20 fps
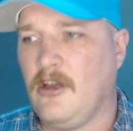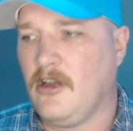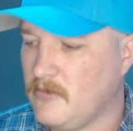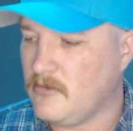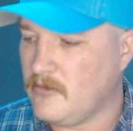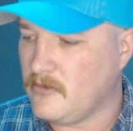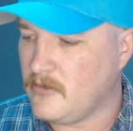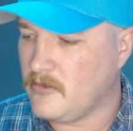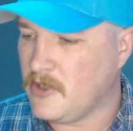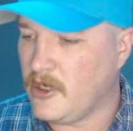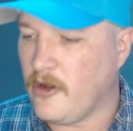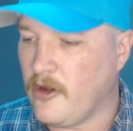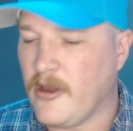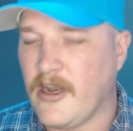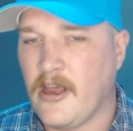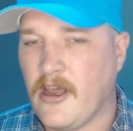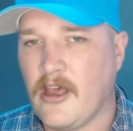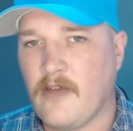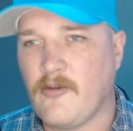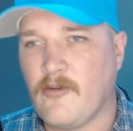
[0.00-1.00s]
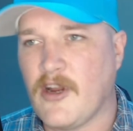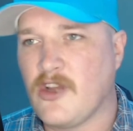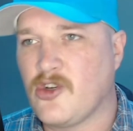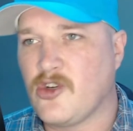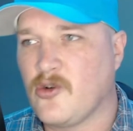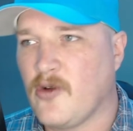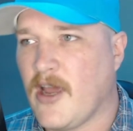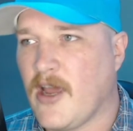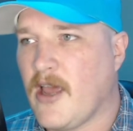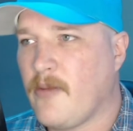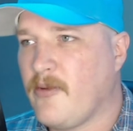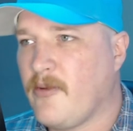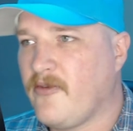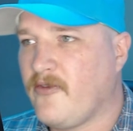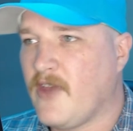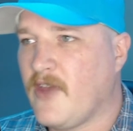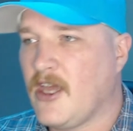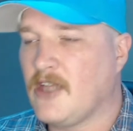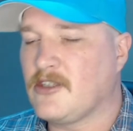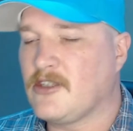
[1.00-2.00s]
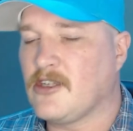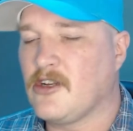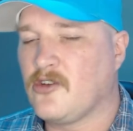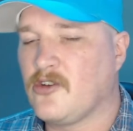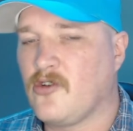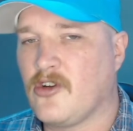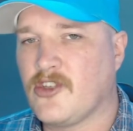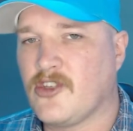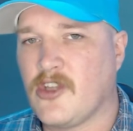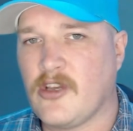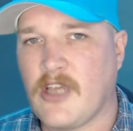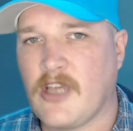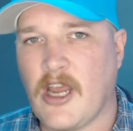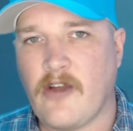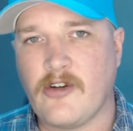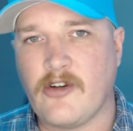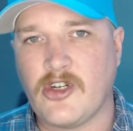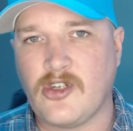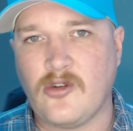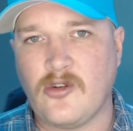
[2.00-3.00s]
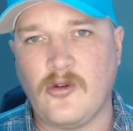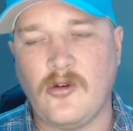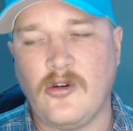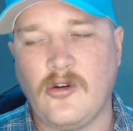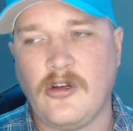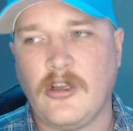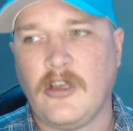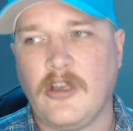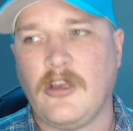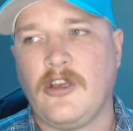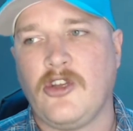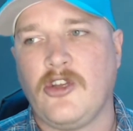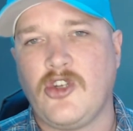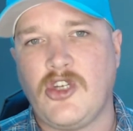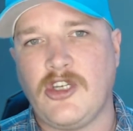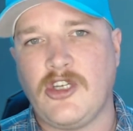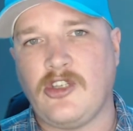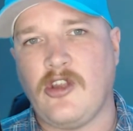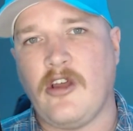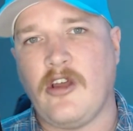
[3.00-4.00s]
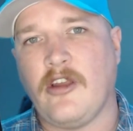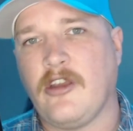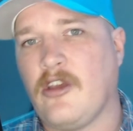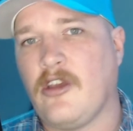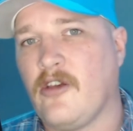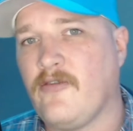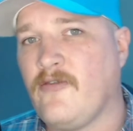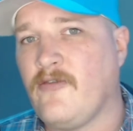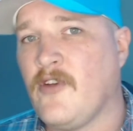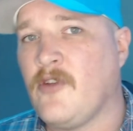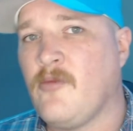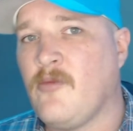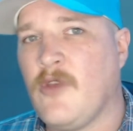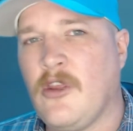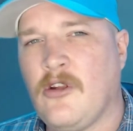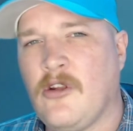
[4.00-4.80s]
you know, a racial epithet across her garage door. She started a GoFundMe and got like